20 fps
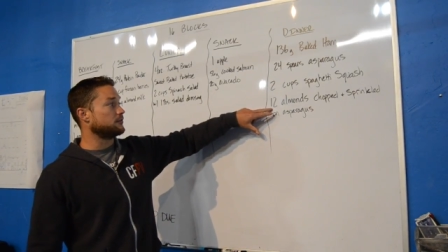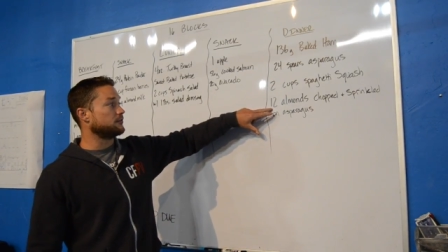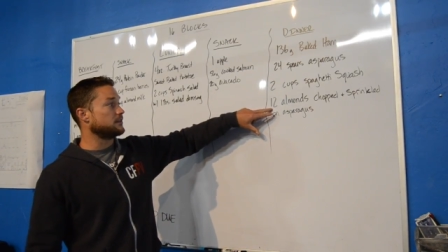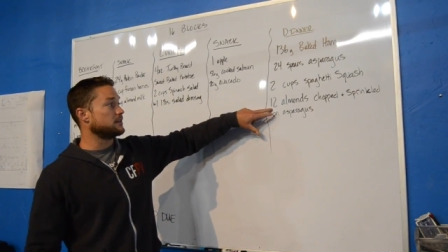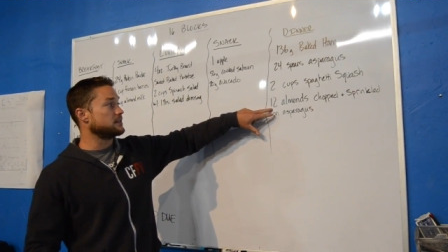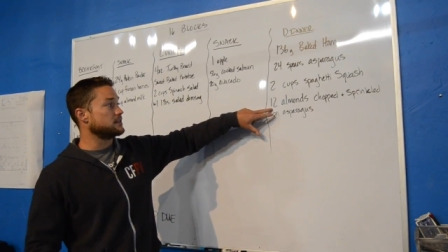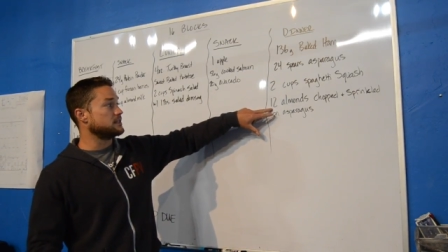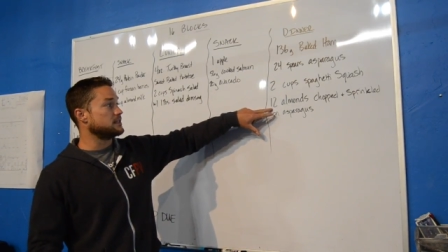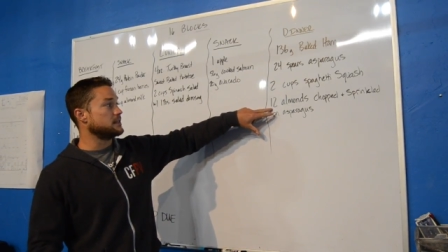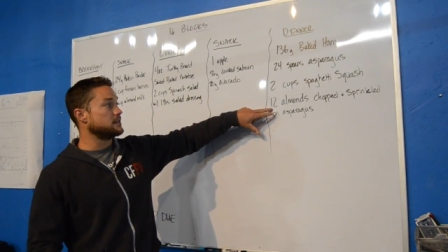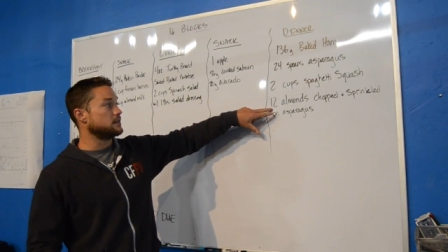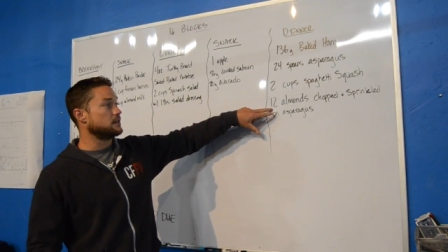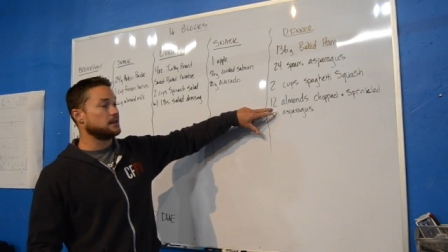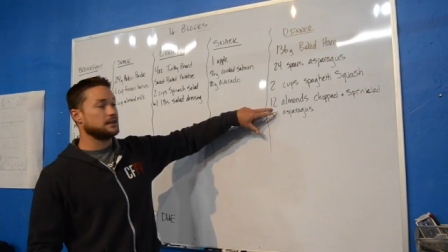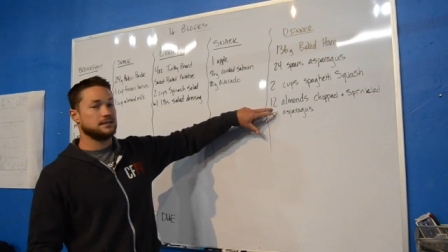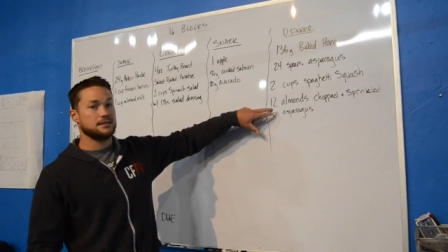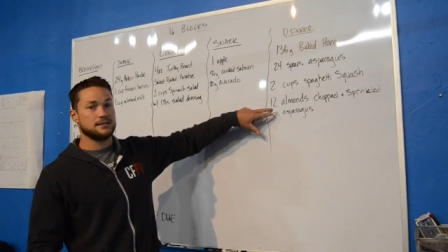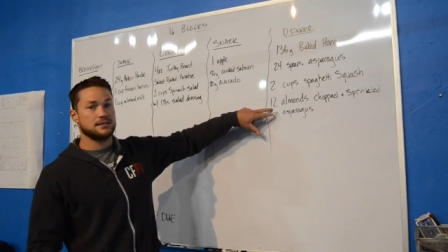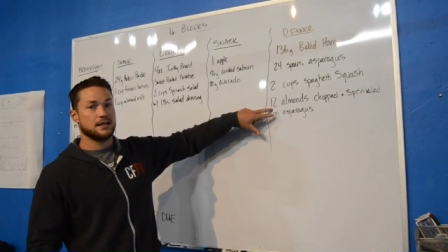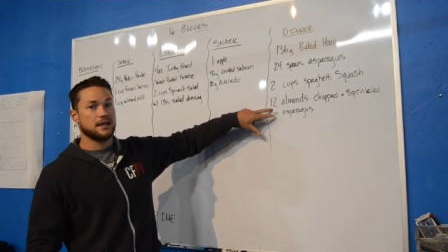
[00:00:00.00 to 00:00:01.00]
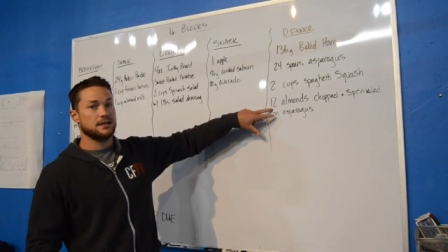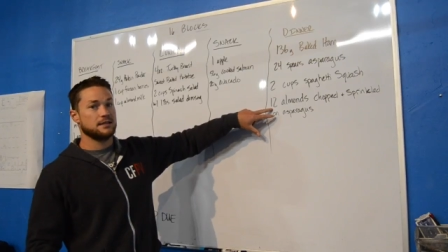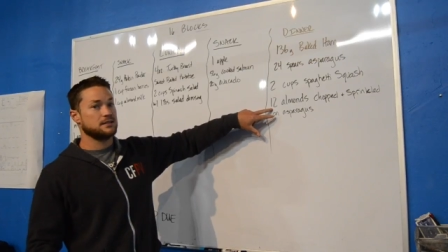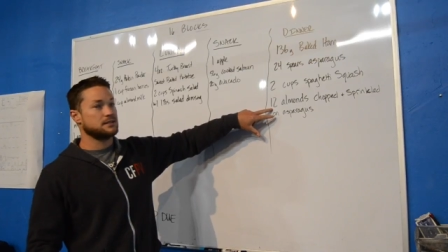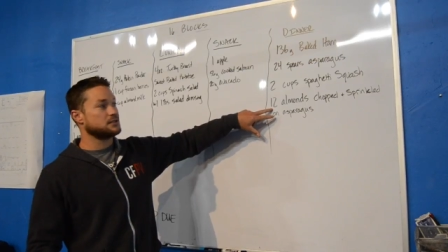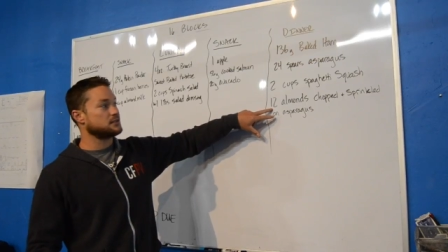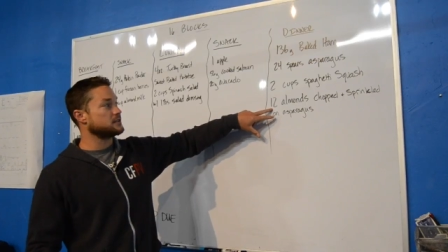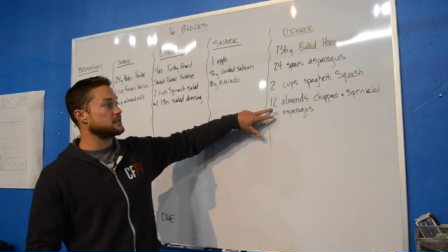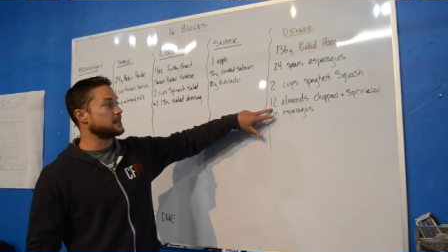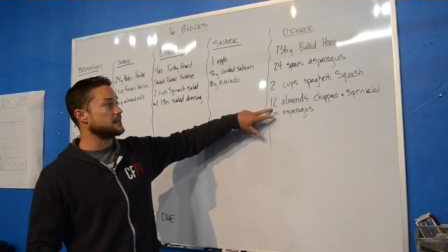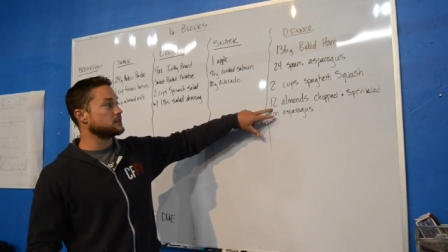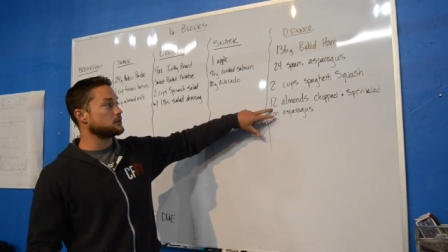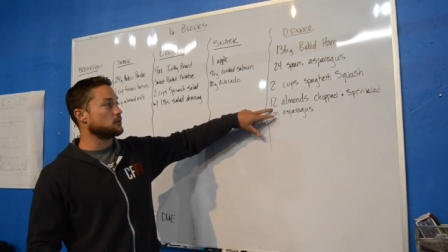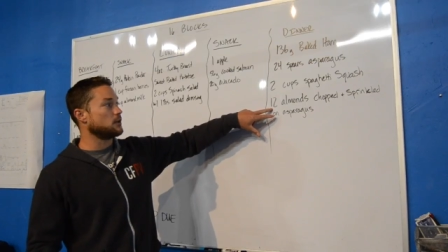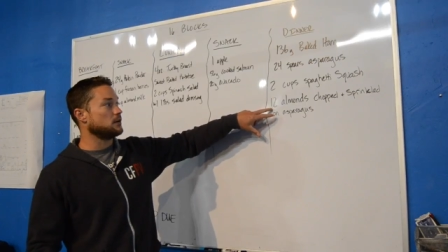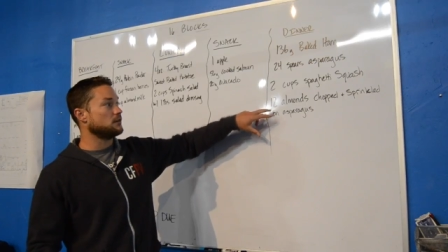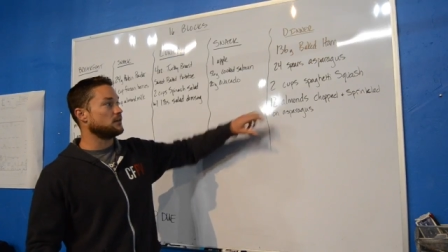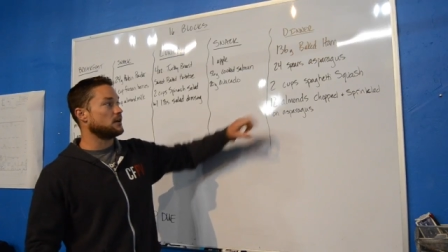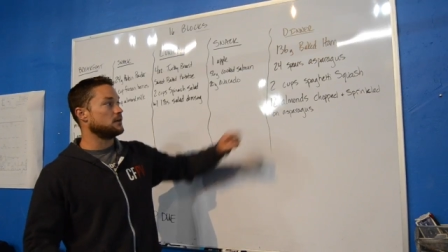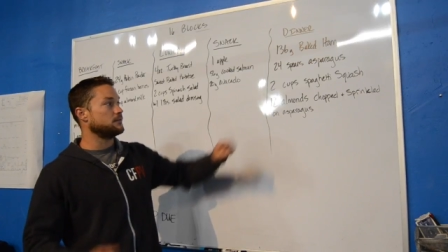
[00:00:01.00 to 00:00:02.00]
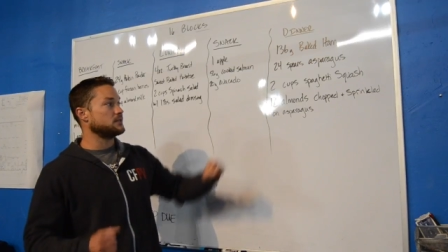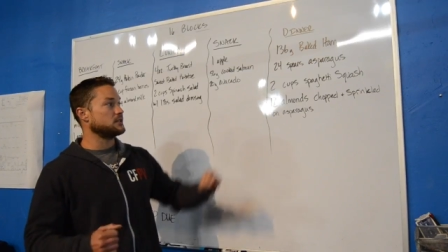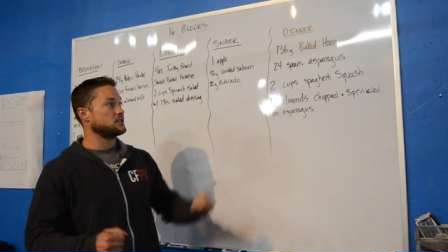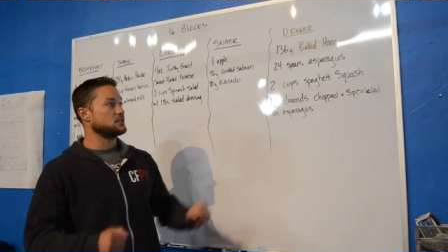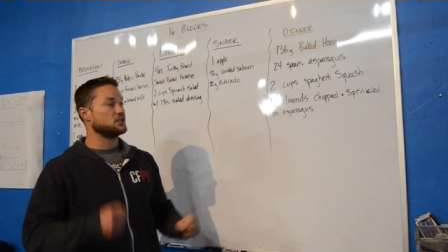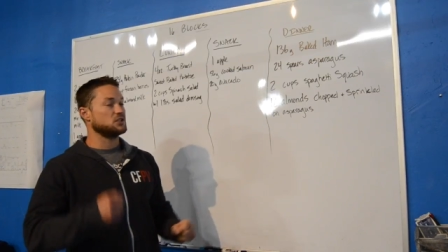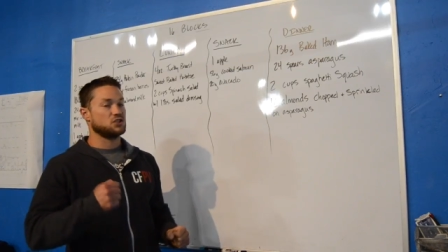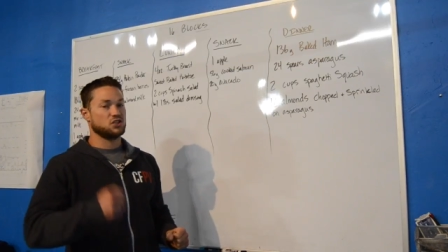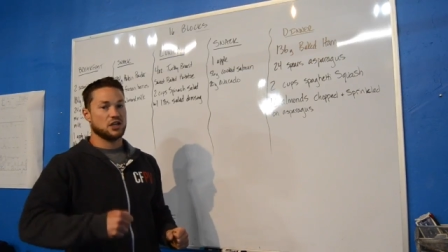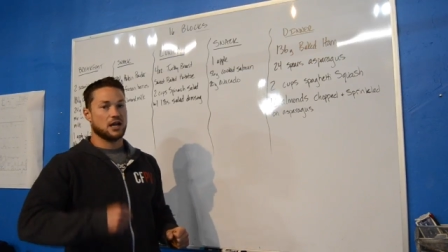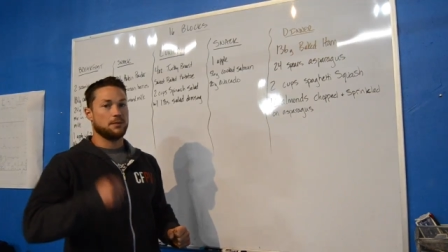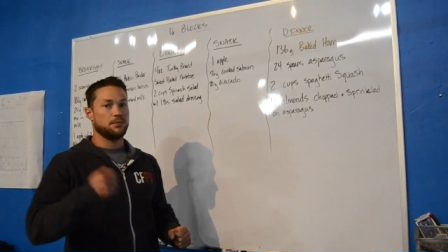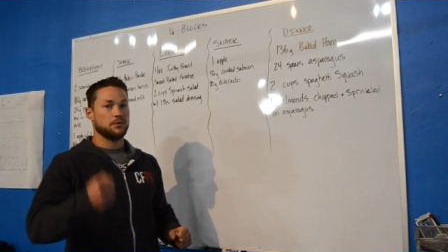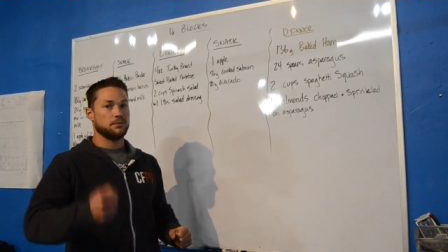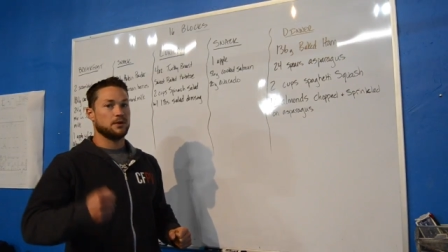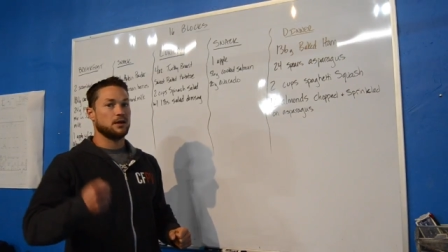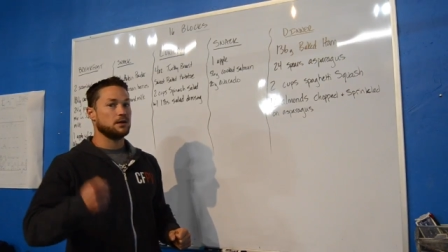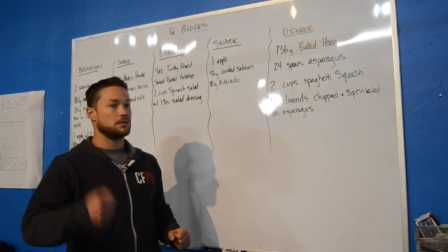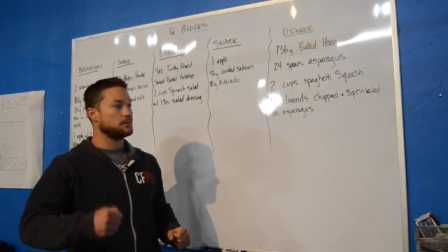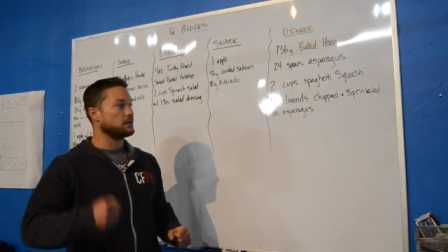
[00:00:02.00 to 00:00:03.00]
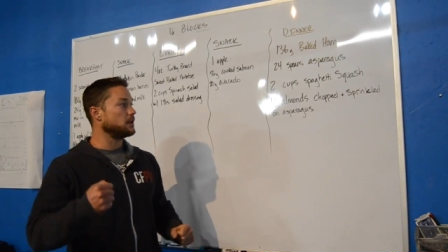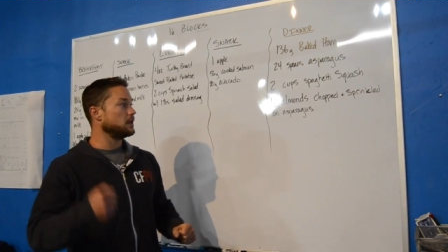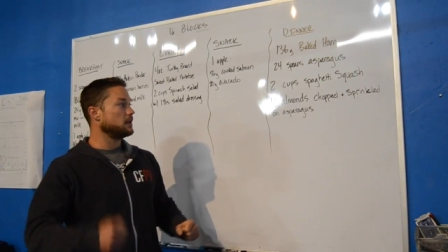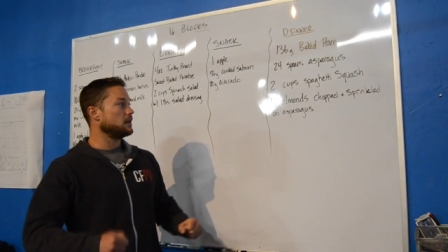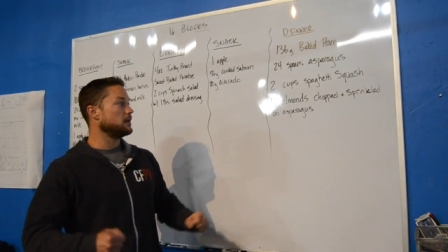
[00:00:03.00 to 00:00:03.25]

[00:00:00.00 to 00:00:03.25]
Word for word: for this dinner, I decided to take 12 almonds and chop them up.